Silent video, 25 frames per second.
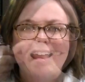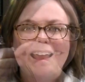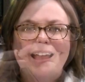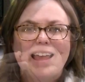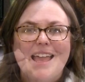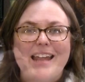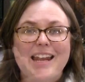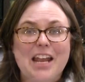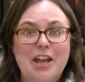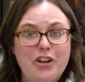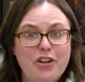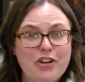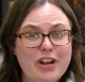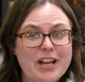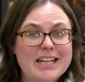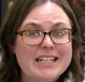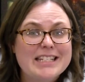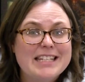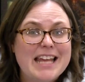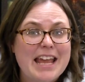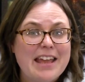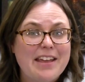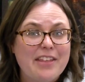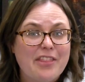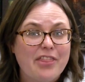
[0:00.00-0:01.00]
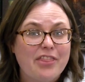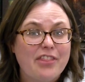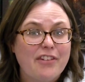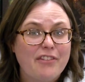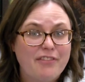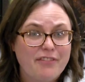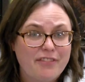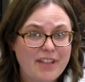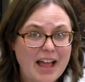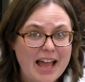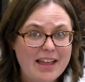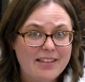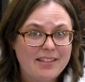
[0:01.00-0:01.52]
And now you're going to take the
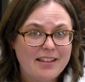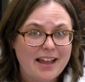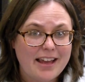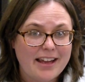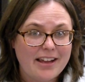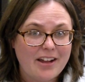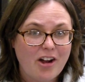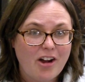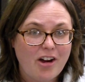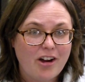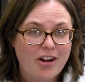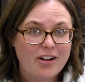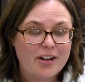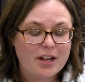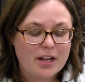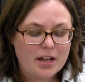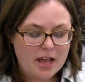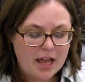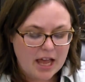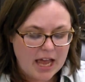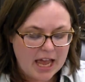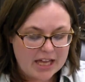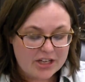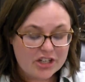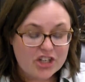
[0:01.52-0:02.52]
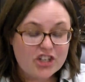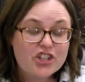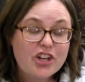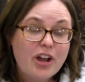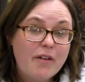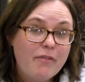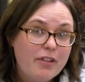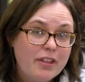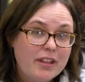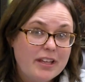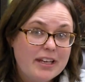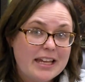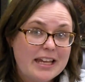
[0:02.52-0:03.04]
flatline card and
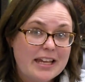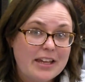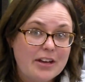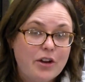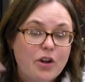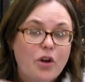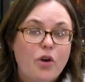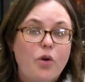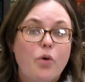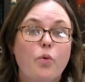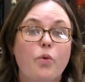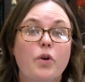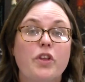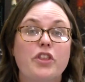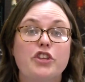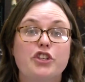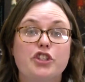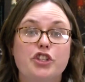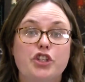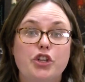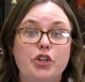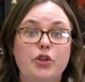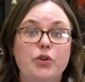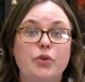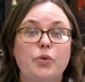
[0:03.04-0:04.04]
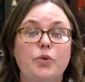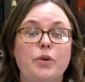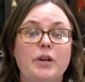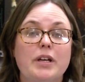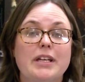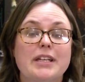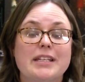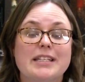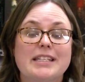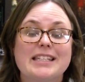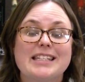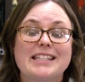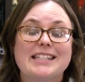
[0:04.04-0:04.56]
shuffle it in with 2
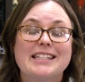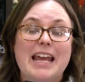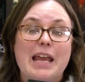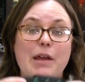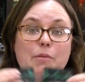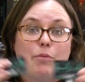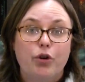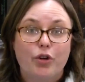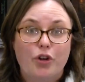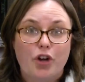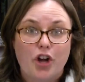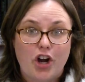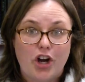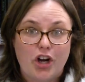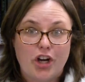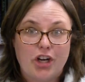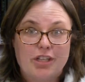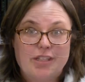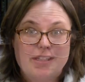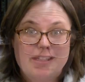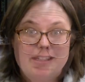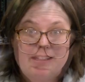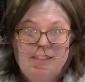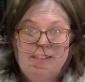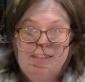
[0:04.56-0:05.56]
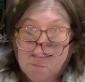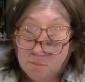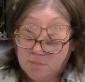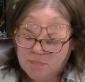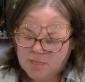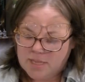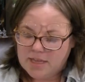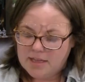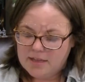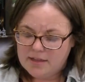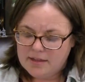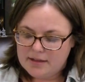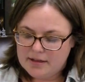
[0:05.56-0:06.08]
stable cards.
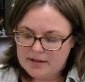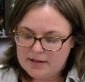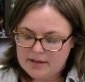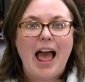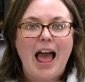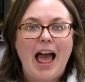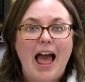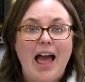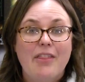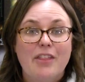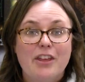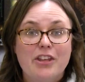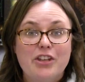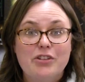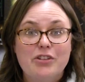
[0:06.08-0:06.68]
And then